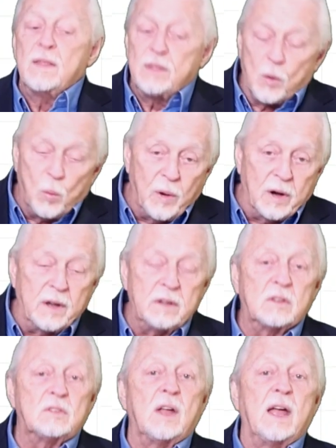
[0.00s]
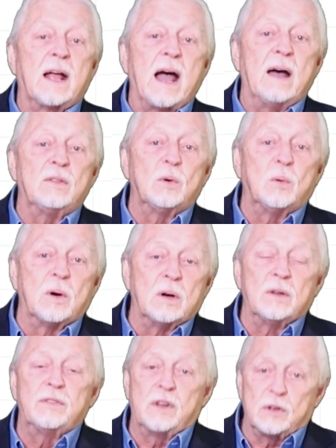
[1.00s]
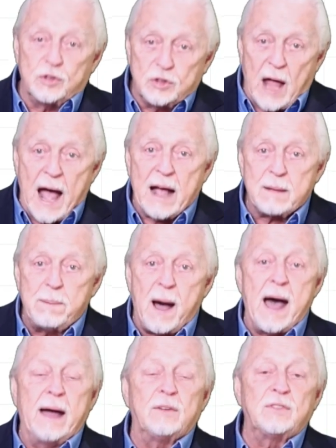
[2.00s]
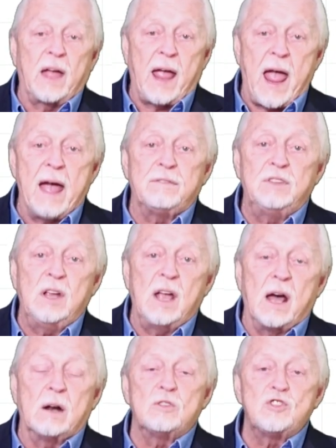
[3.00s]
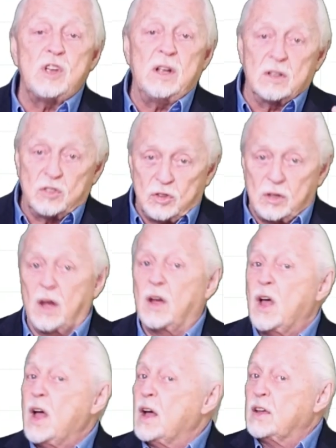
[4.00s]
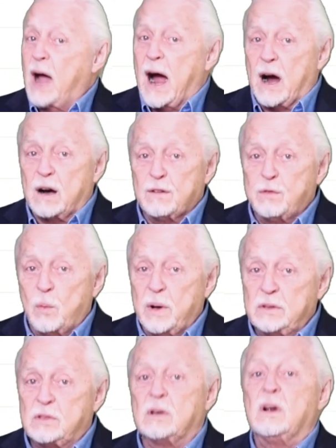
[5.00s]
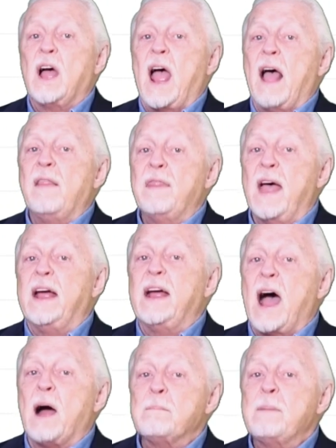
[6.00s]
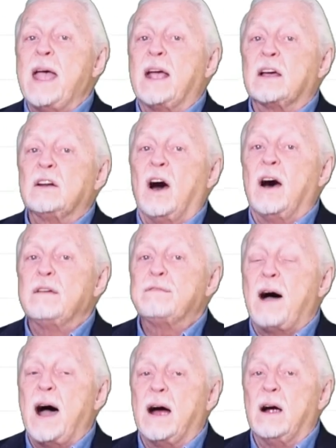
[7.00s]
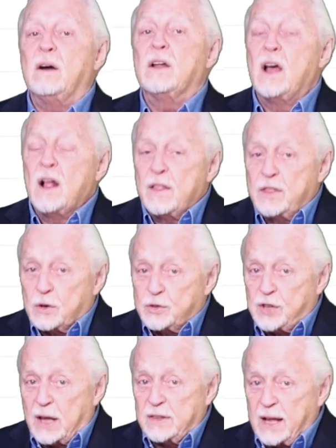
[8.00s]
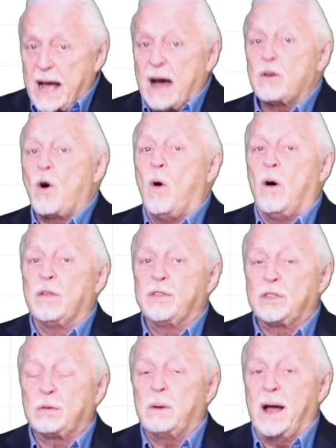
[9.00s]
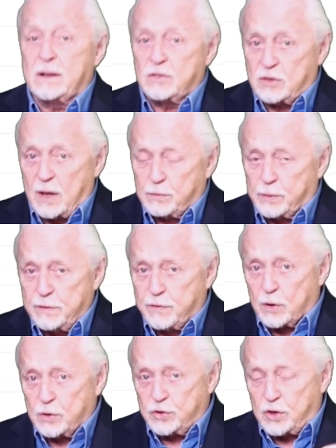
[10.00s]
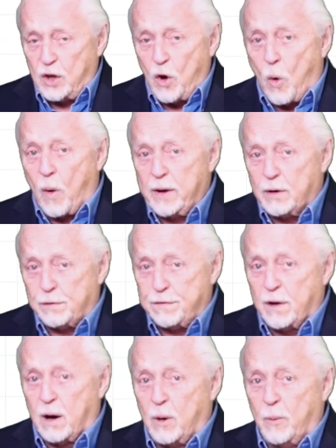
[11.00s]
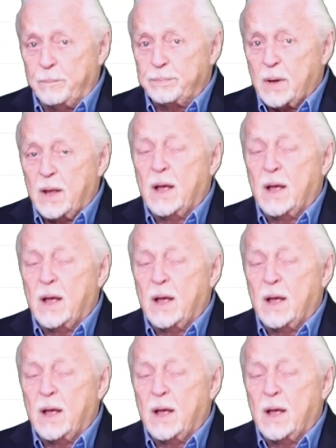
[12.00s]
They're willing to take on the world. They're stockpiled. They have the energy. It's the heart of winter, and they are making life hard. They're sending out all the threats. They've reversed the oil flow,